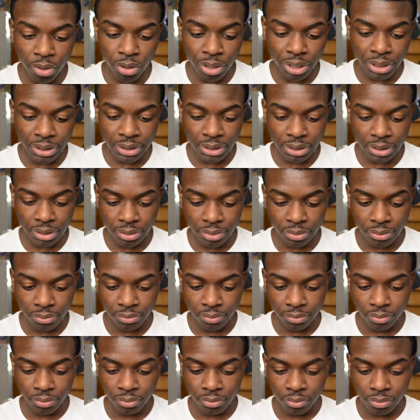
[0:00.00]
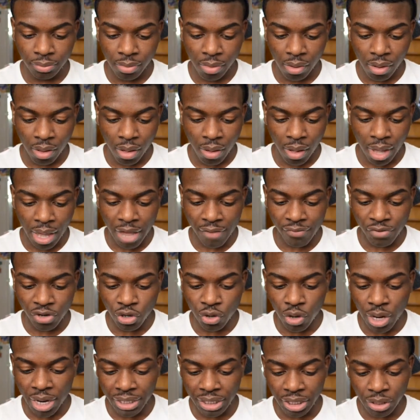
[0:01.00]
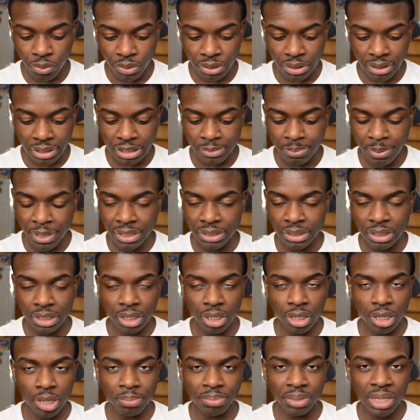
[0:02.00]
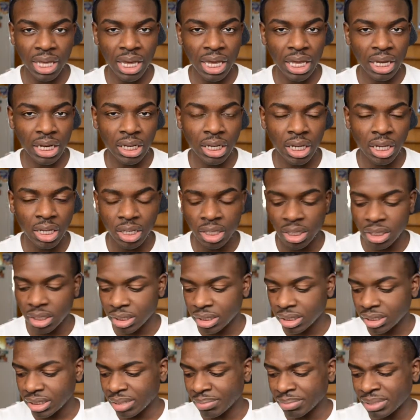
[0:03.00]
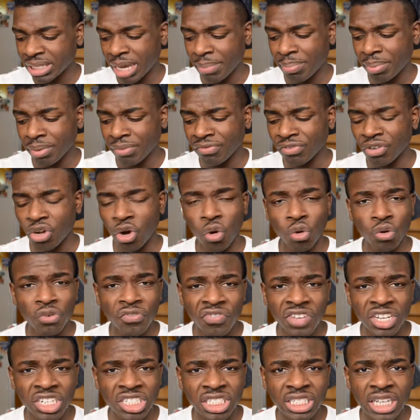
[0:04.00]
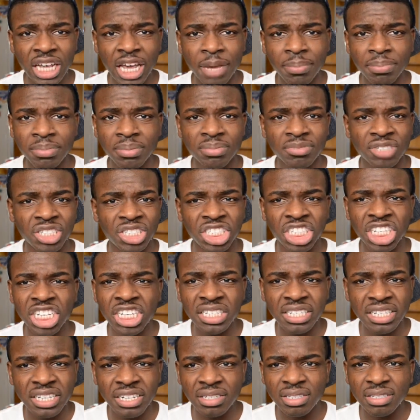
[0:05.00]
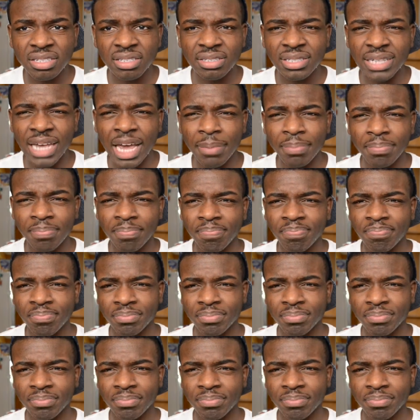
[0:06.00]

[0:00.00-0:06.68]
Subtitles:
boys. I have no idea what to expect in here. I'm thinking some type of goldfish type, Cheez-Its type